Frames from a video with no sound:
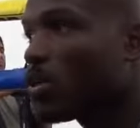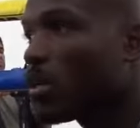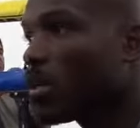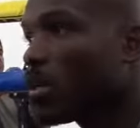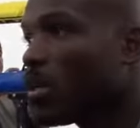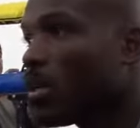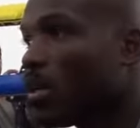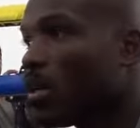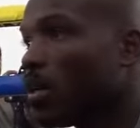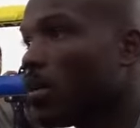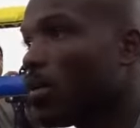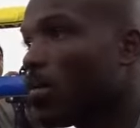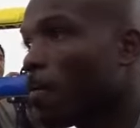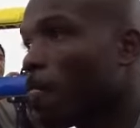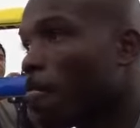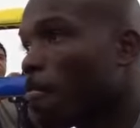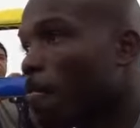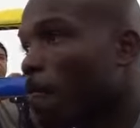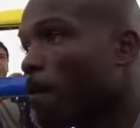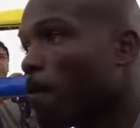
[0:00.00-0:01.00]
But, uh,
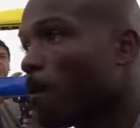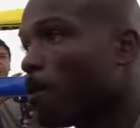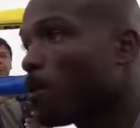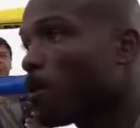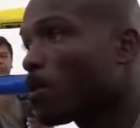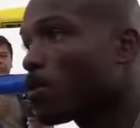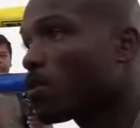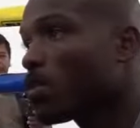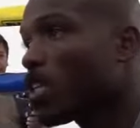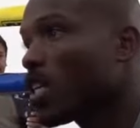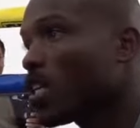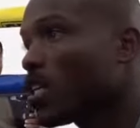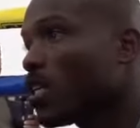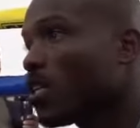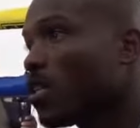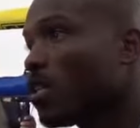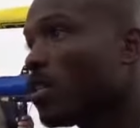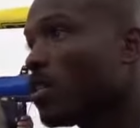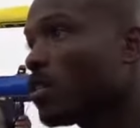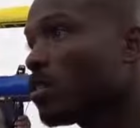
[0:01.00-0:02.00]
you know, taking
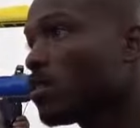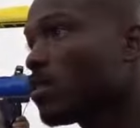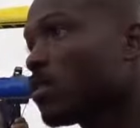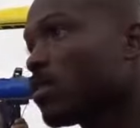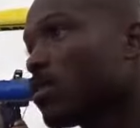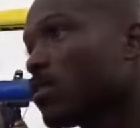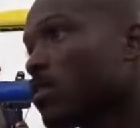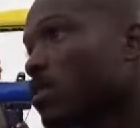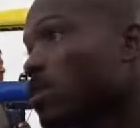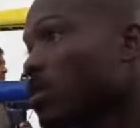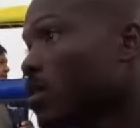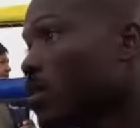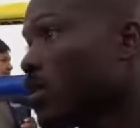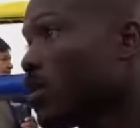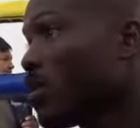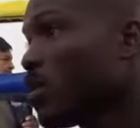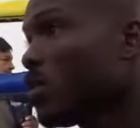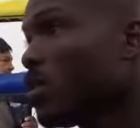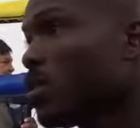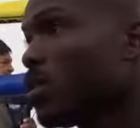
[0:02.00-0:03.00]
the knee is
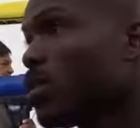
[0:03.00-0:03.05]
just,